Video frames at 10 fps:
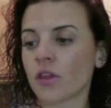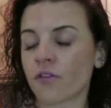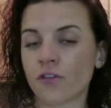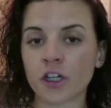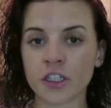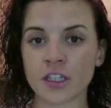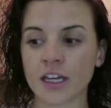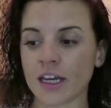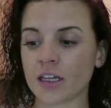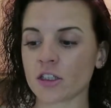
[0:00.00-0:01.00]
the first
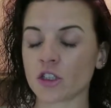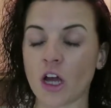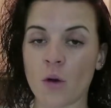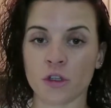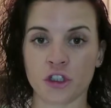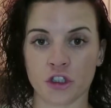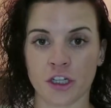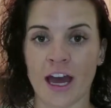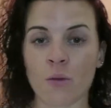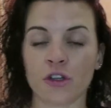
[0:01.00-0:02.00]
thing I want you to
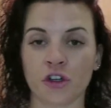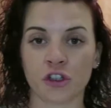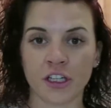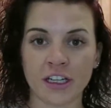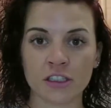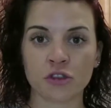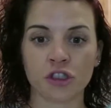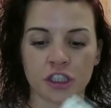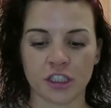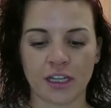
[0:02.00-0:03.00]
look at when you're looking at a
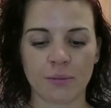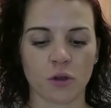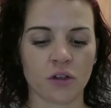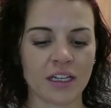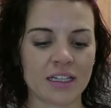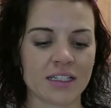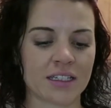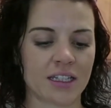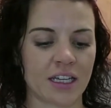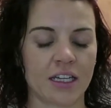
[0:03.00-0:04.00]
nutrition label
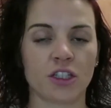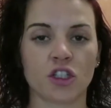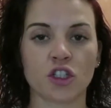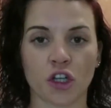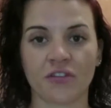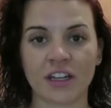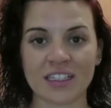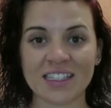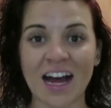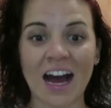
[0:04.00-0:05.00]
is the
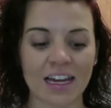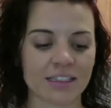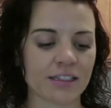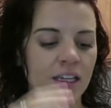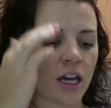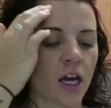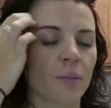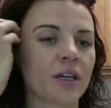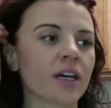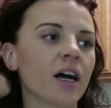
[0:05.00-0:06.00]
serving size.
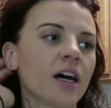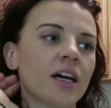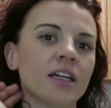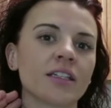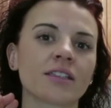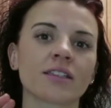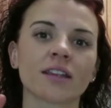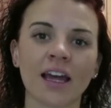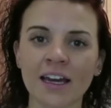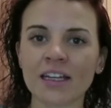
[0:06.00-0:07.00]
Because,
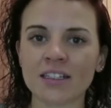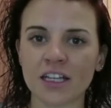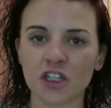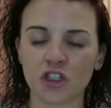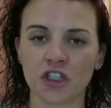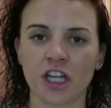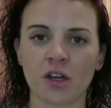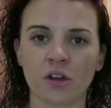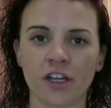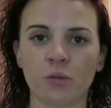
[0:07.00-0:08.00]
like I said
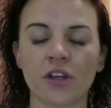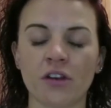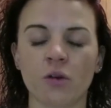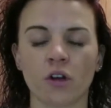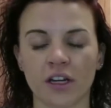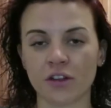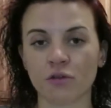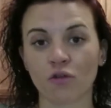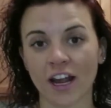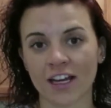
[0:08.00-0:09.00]
yesterday, or in the
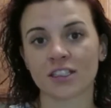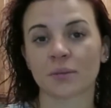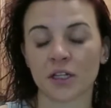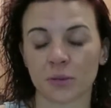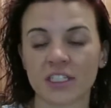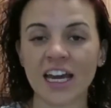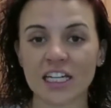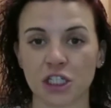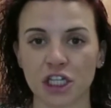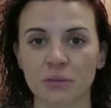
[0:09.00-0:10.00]
rant about the
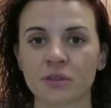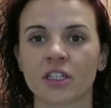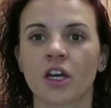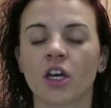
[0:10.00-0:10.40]
potato chips,